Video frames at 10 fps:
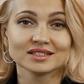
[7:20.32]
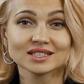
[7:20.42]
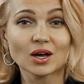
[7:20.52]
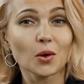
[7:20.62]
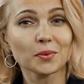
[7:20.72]

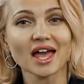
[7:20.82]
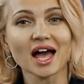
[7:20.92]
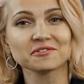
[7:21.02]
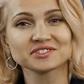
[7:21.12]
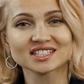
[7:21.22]
So we
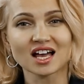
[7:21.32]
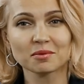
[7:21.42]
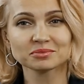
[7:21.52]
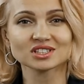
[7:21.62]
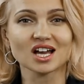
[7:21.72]
have
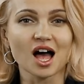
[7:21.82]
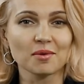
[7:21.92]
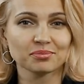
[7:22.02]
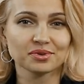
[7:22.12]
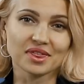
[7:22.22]
summed
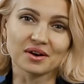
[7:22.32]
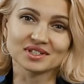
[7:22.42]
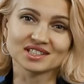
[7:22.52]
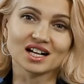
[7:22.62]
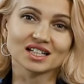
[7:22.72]
up the
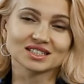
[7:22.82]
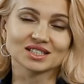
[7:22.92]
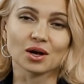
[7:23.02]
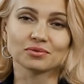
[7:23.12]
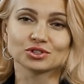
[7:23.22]

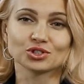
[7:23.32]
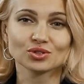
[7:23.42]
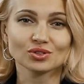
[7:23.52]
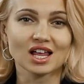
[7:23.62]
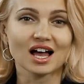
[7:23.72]
results of
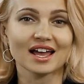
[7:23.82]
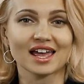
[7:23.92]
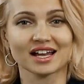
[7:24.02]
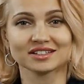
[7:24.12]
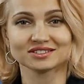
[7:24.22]

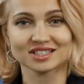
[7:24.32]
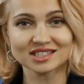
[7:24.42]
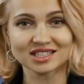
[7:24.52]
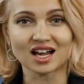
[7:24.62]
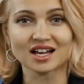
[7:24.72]
July and
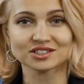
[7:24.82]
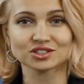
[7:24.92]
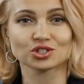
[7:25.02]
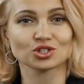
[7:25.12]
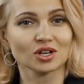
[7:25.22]

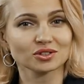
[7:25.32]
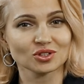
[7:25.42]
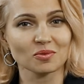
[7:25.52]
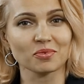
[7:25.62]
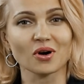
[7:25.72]
discussed
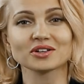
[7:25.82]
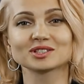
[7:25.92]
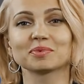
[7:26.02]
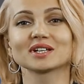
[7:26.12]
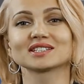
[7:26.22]
short-term
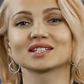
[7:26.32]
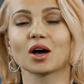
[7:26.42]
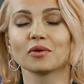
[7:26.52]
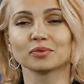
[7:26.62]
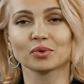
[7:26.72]
prospects
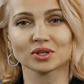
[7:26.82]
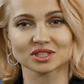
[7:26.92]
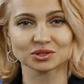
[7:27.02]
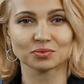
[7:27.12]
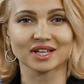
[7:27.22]
of
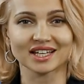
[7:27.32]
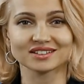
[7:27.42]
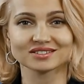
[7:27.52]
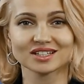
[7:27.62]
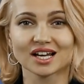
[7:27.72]
Wall
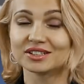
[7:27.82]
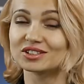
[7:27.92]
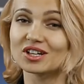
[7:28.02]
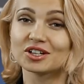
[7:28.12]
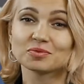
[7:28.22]
Street.
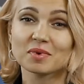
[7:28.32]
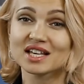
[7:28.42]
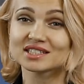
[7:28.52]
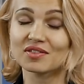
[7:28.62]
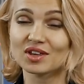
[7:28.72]
Do not
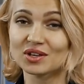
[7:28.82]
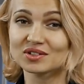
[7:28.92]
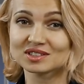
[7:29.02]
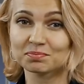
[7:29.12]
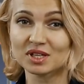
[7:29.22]
miss the
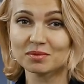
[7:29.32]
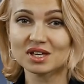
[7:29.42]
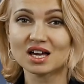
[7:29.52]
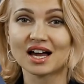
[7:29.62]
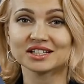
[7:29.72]
US
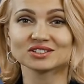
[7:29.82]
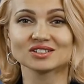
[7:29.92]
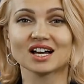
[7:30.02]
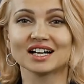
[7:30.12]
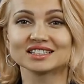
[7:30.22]
PMI
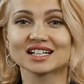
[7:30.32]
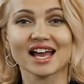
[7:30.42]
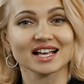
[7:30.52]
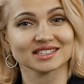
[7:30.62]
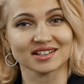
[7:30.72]
tonight,
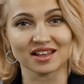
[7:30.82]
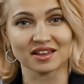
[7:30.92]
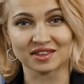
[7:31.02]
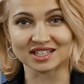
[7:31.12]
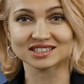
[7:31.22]
as
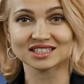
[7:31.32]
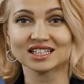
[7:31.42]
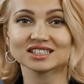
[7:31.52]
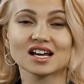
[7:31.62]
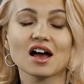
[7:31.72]
this
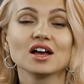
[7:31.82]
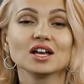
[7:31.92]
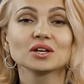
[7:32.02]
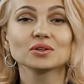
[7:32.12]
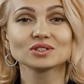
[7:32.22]
data
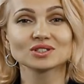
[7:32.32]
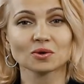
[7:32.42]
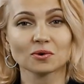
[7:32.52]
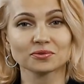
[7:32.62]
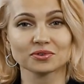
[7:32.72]
could
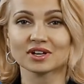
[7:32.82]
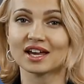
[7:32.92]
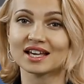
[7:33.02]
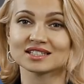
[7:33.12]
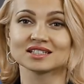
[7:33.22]
serve
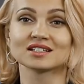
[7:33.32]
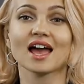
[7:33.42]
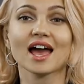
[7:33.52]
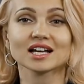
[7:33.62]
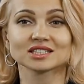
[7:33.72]
as an
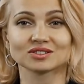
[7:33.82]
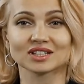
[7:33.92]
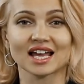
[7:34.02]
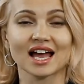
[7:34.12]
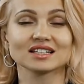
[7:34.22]

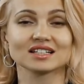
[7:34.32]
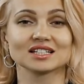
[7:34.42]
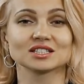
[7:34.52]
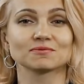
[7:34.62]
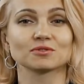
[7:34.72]
extra
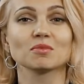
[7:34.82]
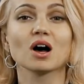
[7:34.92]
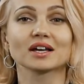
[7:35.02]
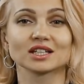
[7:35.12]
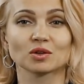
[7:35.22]
catalyst for
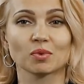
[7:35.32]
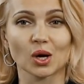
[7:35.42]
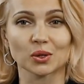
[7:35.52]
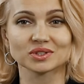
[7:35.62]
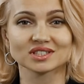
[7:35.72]
market
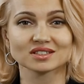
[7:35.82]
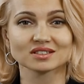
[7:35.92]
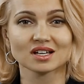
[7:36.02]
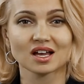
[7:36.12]
quotes.